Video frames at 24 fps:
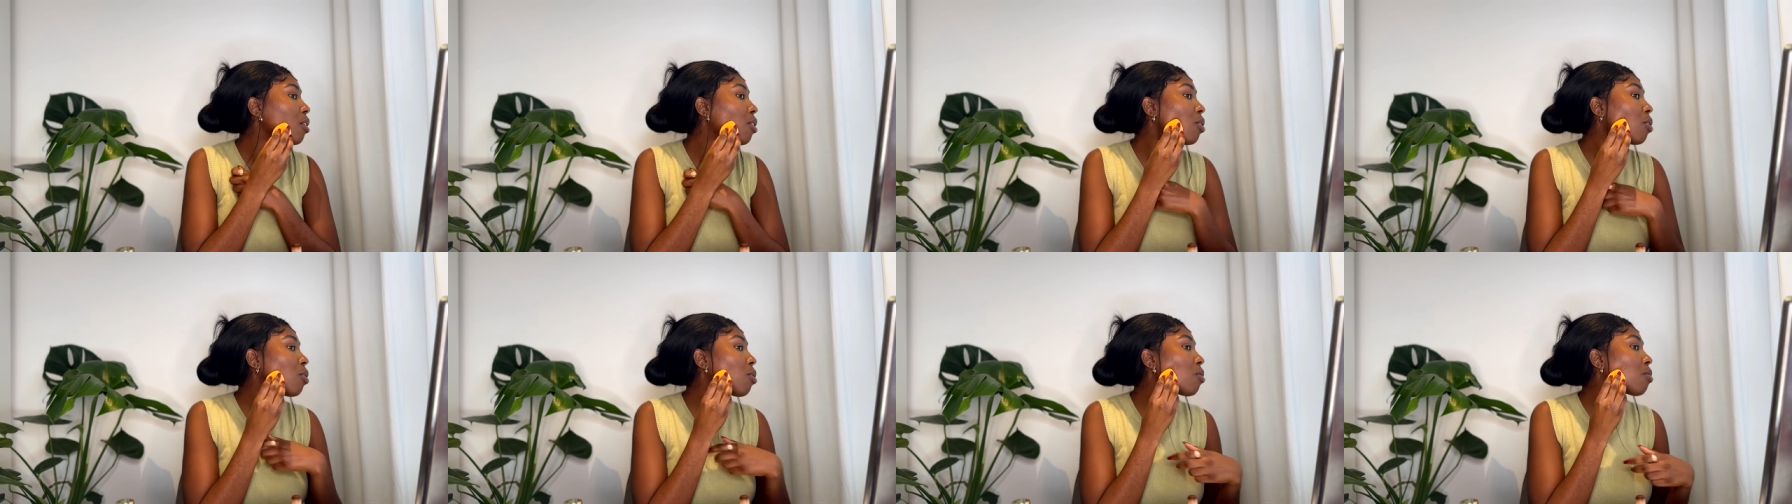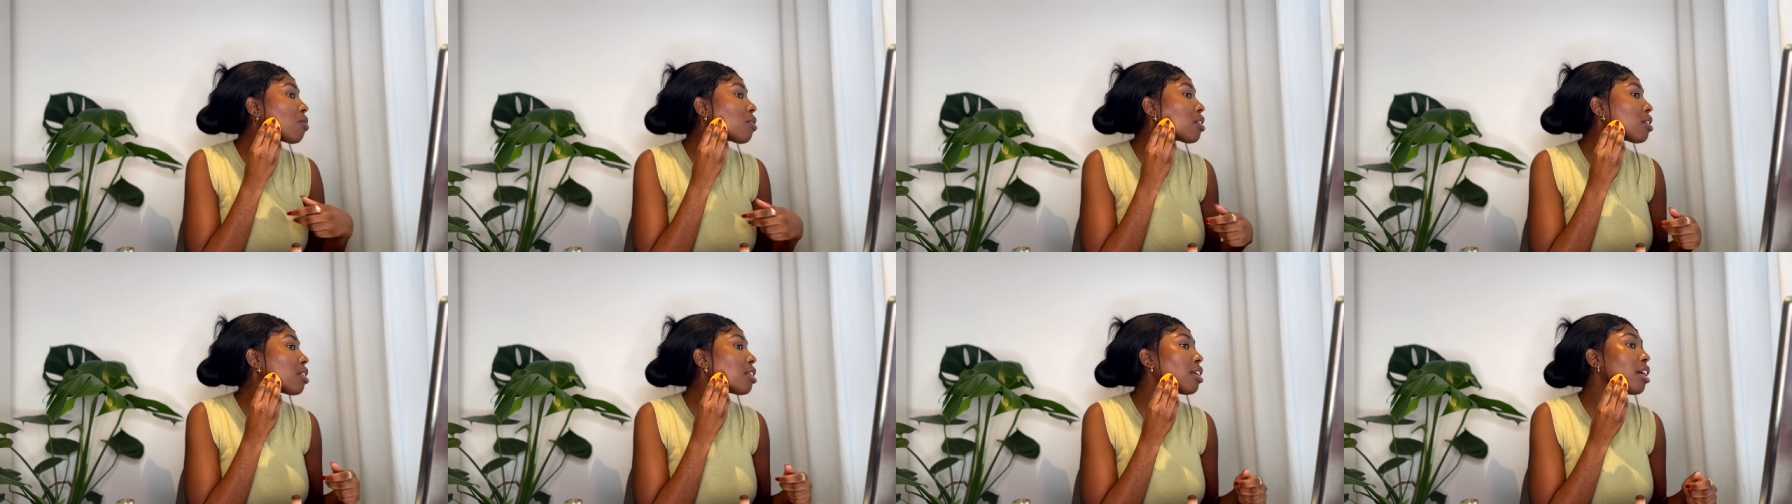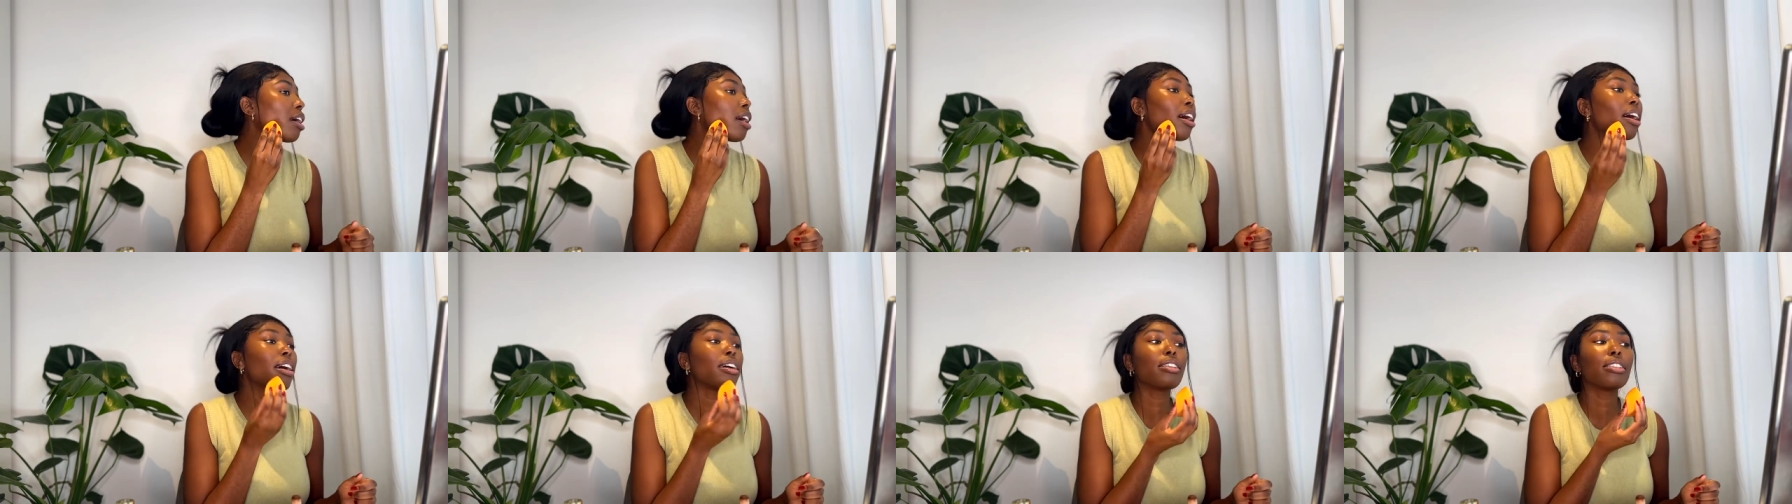over the
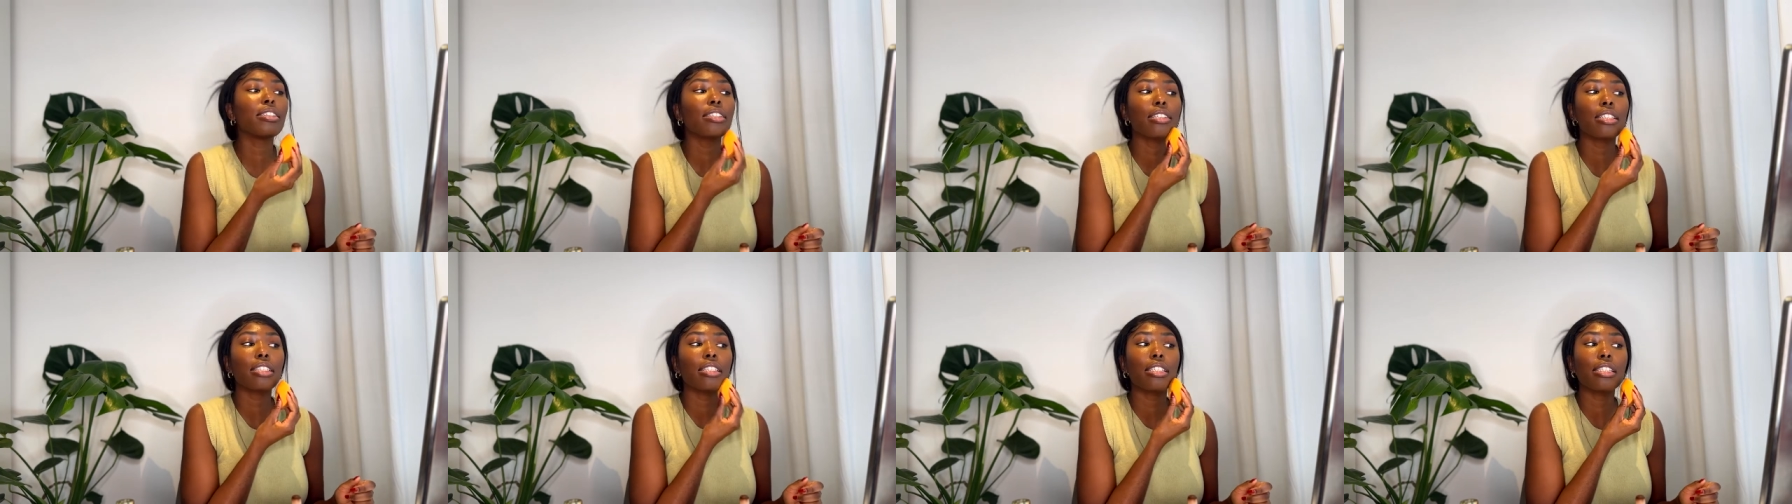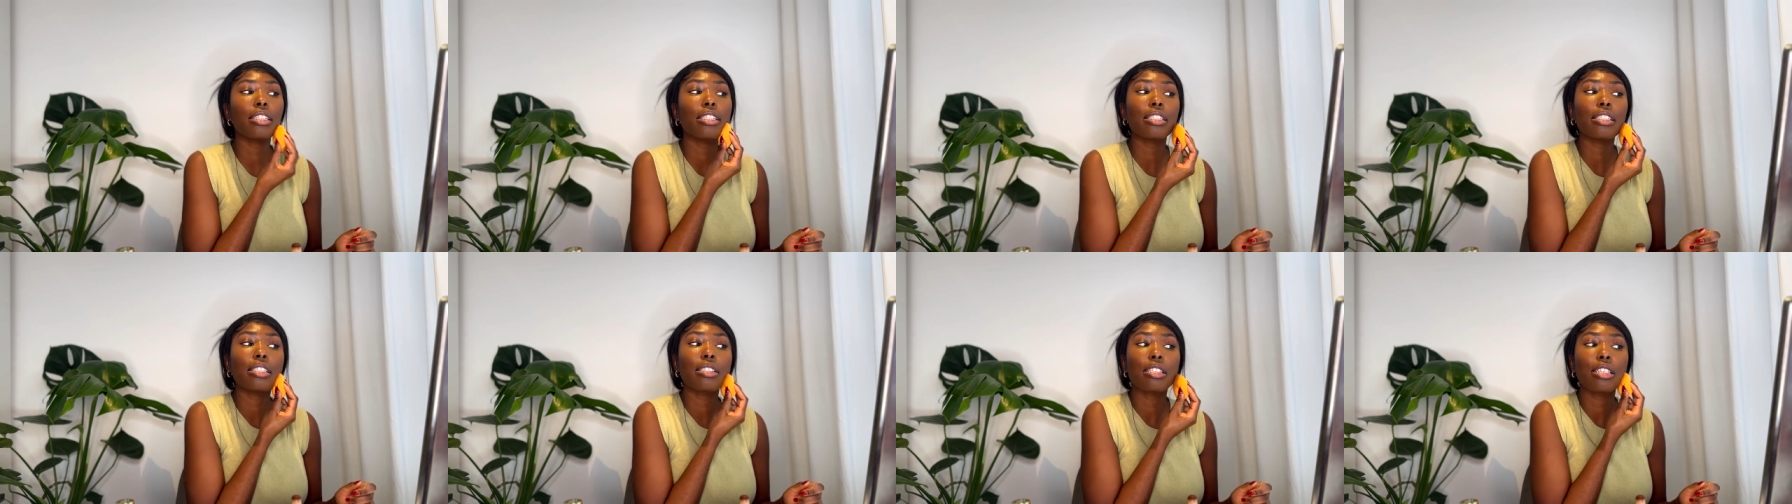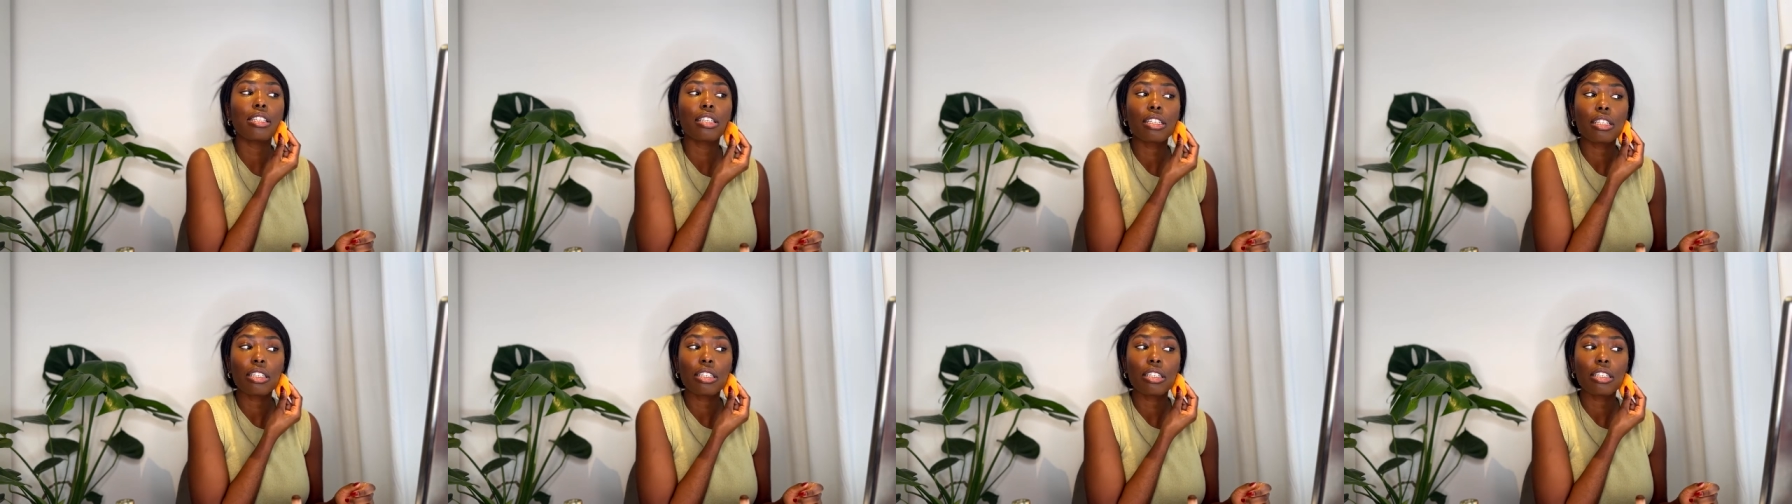edges,